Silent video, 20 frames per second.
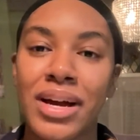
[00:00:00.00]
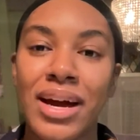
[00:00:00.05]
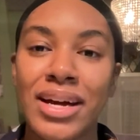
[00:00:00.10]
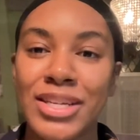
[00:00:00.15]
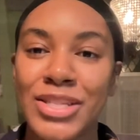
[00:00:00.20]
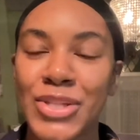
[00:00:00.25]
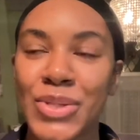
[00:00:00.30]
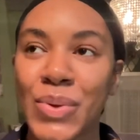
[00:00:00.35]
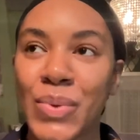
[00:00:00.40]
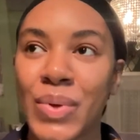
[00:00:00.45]
God
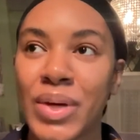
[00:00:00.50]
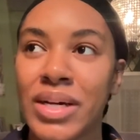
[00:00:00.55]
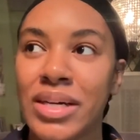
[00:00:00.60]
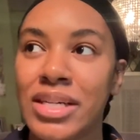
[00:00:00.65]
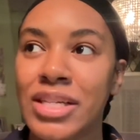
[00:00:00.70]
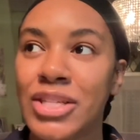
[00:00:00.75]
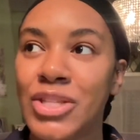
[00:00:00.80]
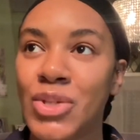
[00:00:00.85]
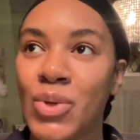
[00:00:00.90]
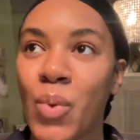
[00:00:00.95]
is so
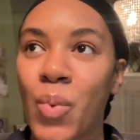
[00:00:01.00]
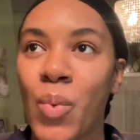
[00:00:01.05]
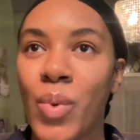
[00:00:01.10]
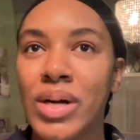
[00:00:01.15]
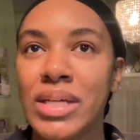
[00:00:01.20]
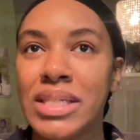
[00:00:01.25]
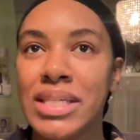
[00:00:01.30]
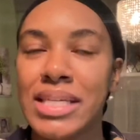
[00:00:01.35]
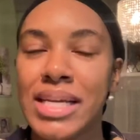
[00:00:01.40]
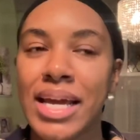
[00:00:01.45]
good. So
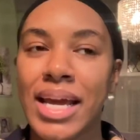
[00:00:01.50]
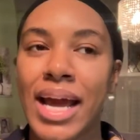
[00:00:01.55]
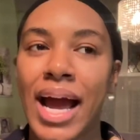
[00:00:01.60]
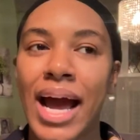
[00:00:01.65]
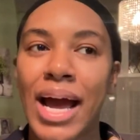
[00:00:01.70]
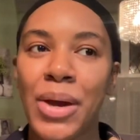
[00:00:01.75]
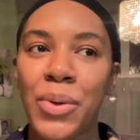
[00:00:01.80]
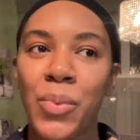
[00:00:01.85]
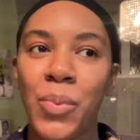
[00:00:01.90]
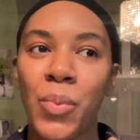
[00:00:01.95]
one day
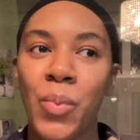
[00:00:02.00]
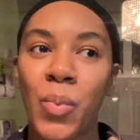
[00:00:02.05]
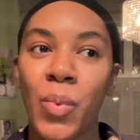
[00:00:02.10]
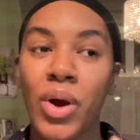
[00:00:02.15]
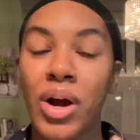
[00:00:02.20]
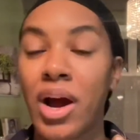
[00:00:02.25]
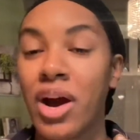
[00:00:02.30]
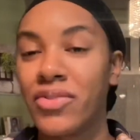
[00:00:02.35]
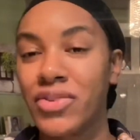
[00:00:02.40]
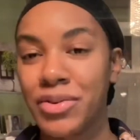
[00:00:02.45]
I
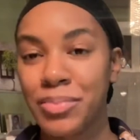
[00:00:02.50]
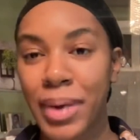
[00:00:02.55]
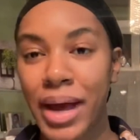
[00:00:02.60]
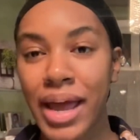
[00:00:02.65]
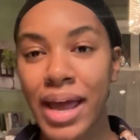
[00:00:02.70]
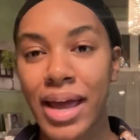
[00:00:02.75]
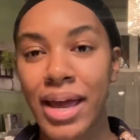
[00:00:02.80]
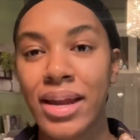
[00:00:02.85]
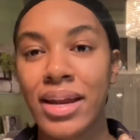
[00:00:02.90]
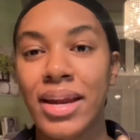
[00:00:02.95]
covered my
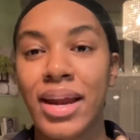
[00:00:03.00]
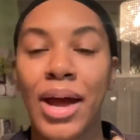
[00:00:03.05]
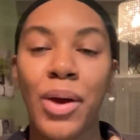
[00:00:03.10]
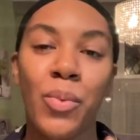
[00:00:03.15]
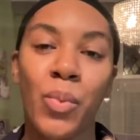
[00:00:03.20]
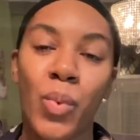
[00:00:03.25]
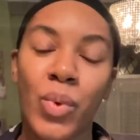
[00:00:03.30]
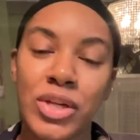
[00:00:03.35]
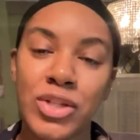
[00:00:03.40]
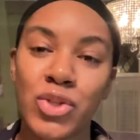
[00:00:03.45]
head and I
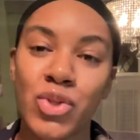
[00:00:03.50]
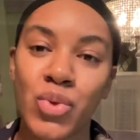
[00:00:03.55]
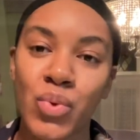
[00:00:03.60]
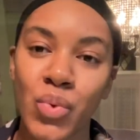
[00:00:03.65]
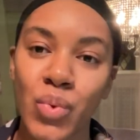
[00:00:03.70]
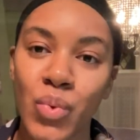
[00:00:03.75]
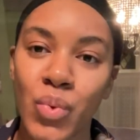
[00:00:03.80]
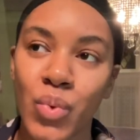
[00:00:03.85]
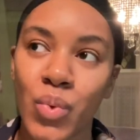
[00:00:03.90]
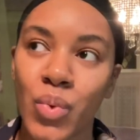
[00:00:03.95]
went
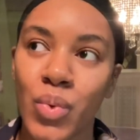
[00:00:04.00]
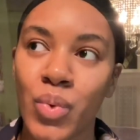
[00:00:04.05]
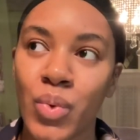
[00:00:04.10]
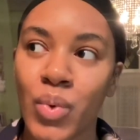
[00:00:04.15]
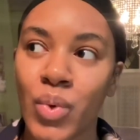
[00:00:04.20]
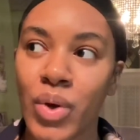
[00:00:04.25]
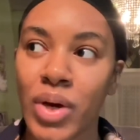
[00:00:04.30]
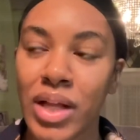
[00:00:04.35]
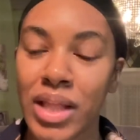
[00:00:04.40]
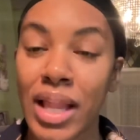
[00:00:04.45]
to
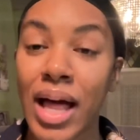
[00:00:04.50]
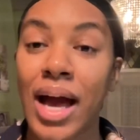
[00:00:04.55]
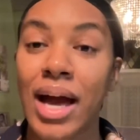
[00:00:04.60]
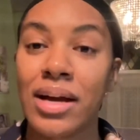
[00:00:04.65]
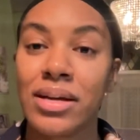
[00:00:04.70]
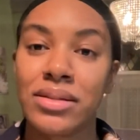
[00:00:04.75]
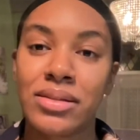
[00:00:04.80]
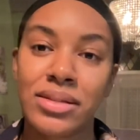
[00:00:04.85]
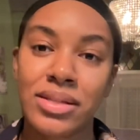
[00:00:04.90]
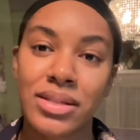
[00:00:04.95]

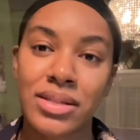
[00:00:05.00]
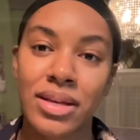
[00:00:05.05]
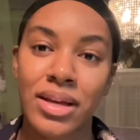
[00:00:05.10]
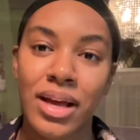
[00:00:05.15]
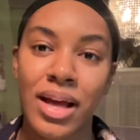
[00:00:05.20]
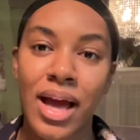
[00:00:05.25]
class.